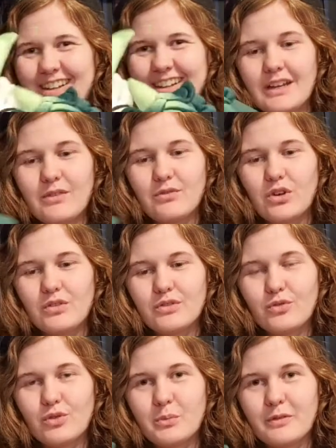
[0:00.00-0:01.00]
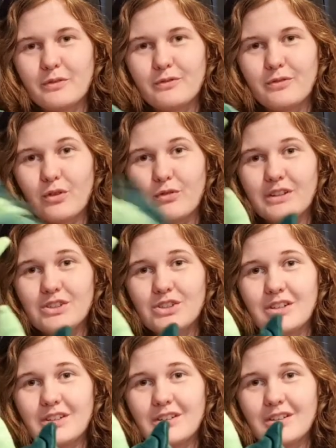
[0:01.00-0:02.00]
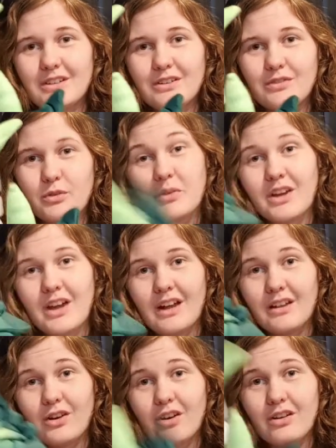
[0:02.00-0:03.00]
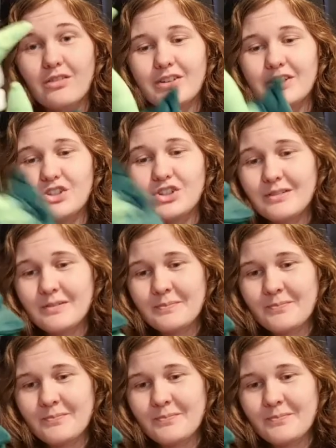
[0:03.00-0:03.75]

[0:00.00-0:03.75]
Like evolved form of Farfetch'd from the Galar region.